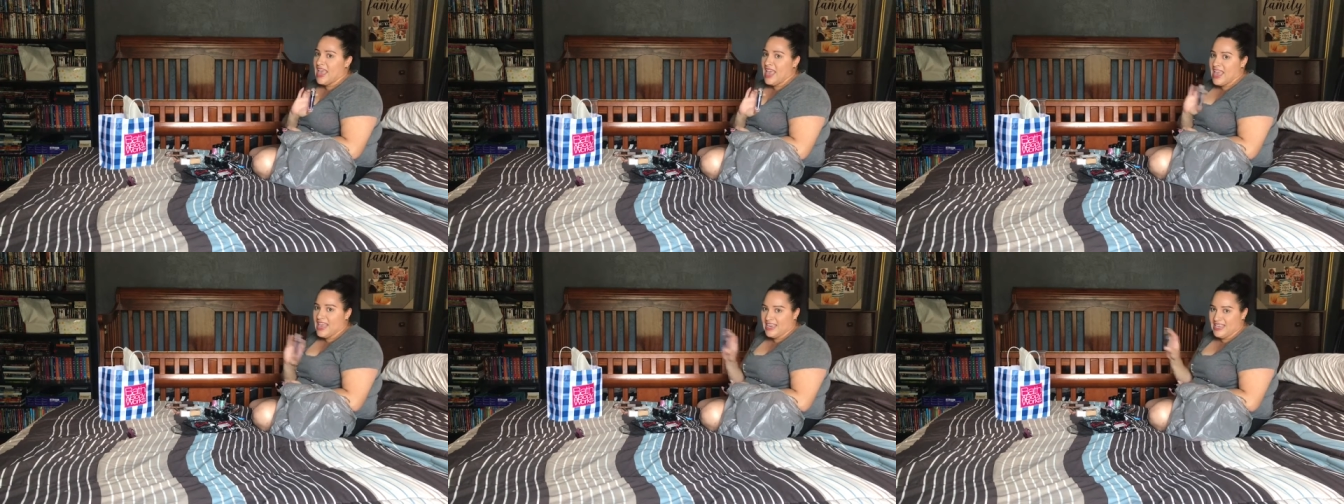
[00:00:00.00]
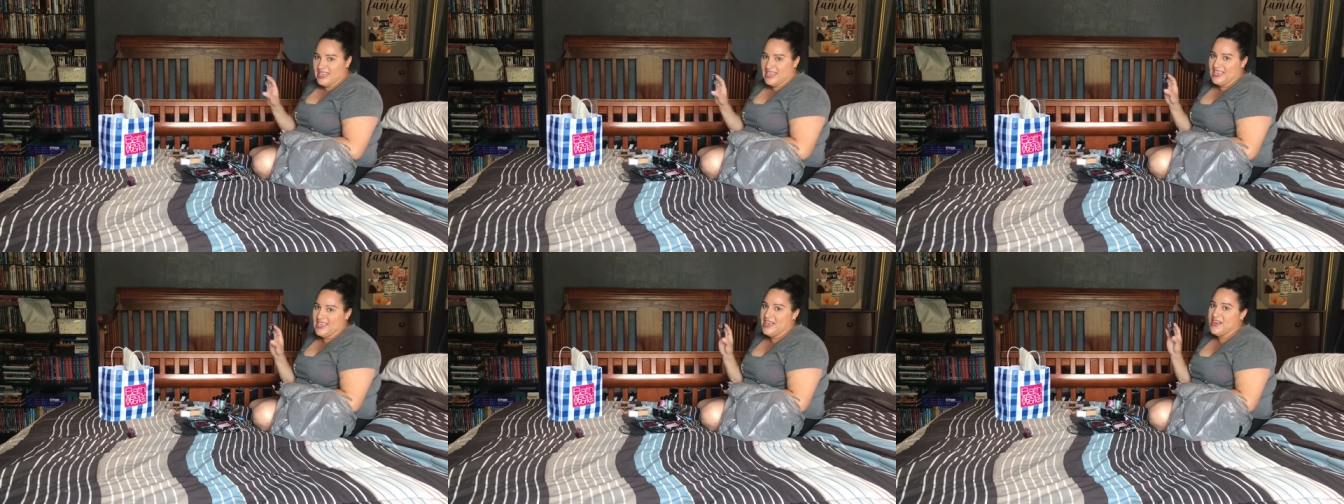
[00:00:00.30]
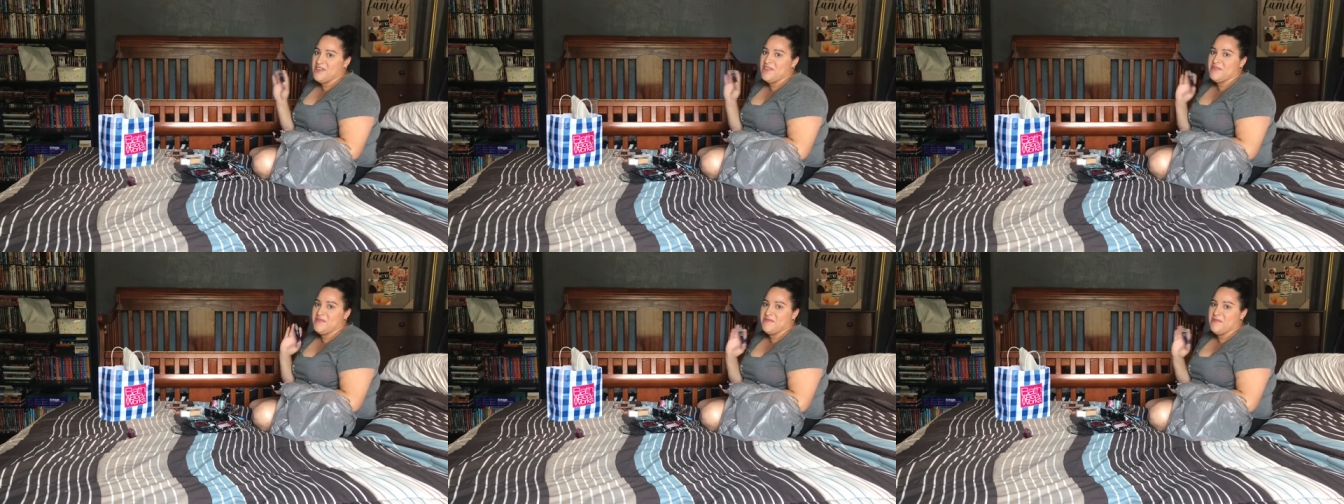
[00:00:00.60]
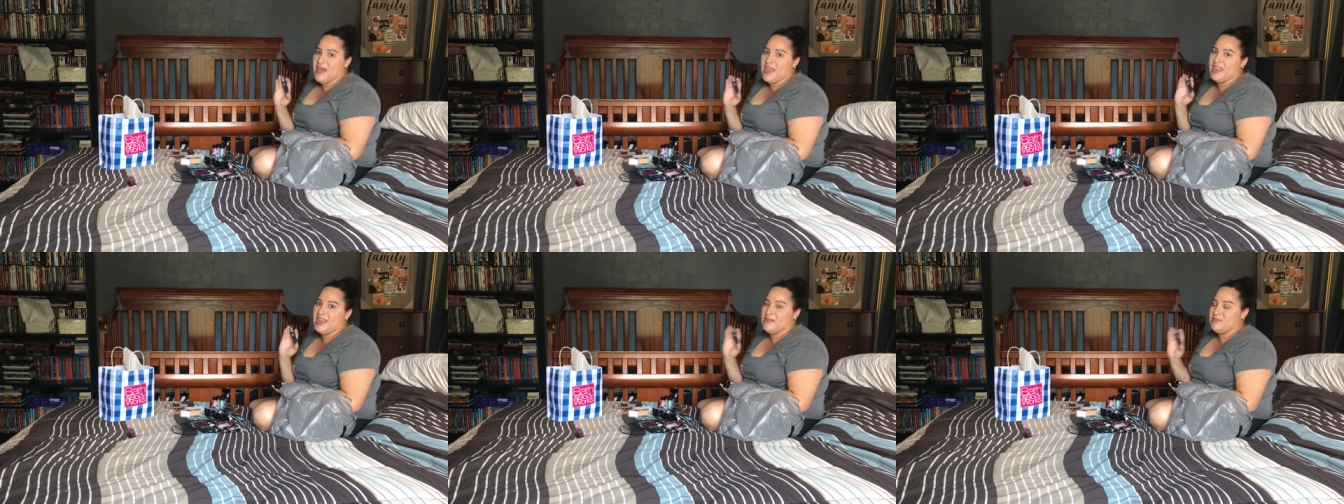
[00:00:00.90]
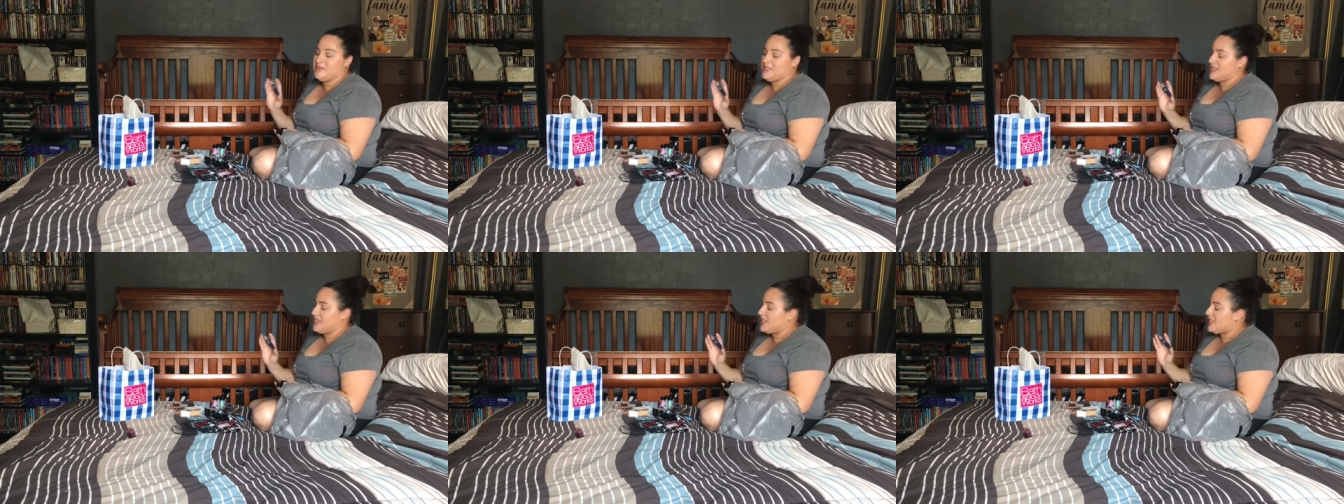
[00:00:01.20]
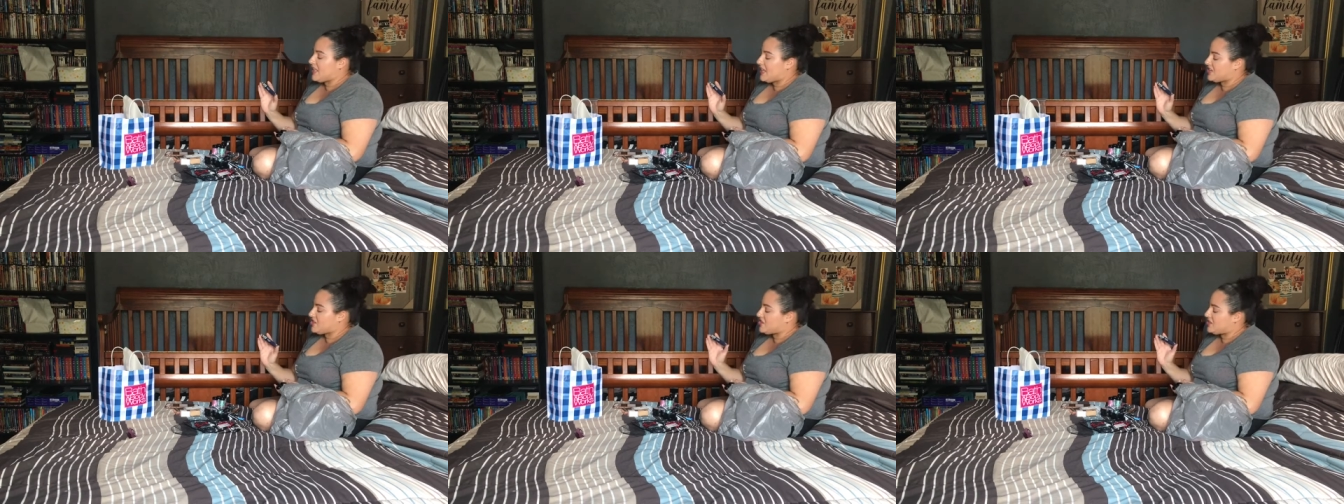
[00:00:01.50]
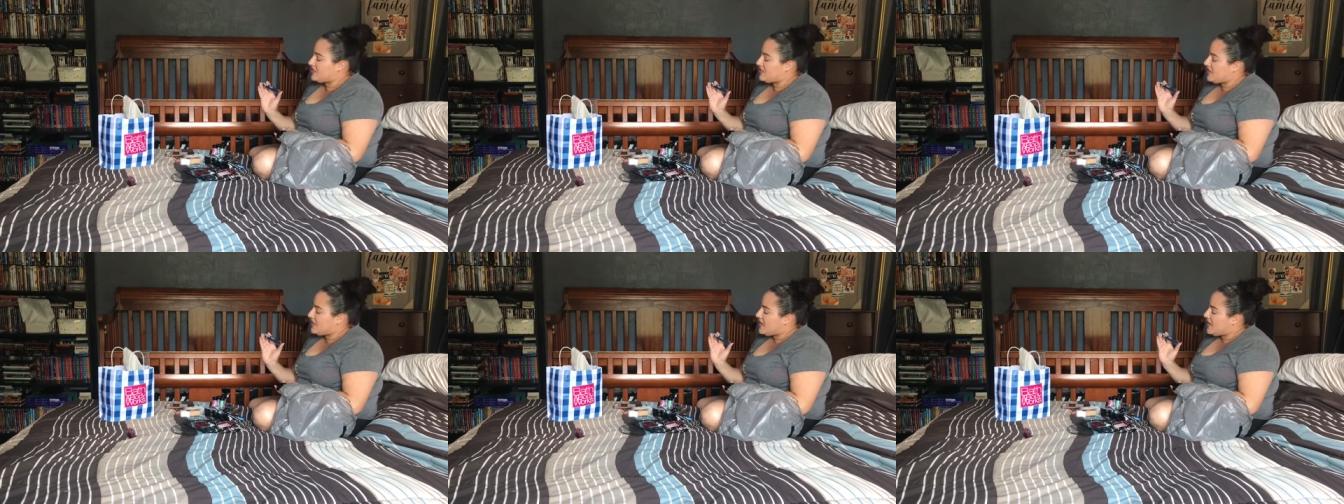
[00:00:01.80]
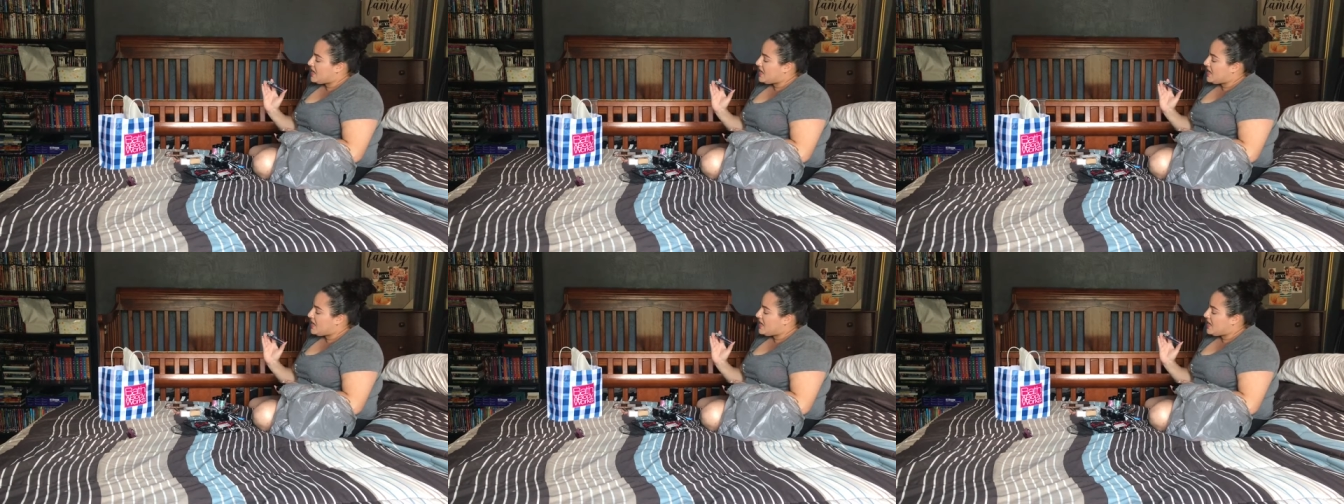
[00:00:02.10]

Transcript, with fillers: any of my lipstick collection.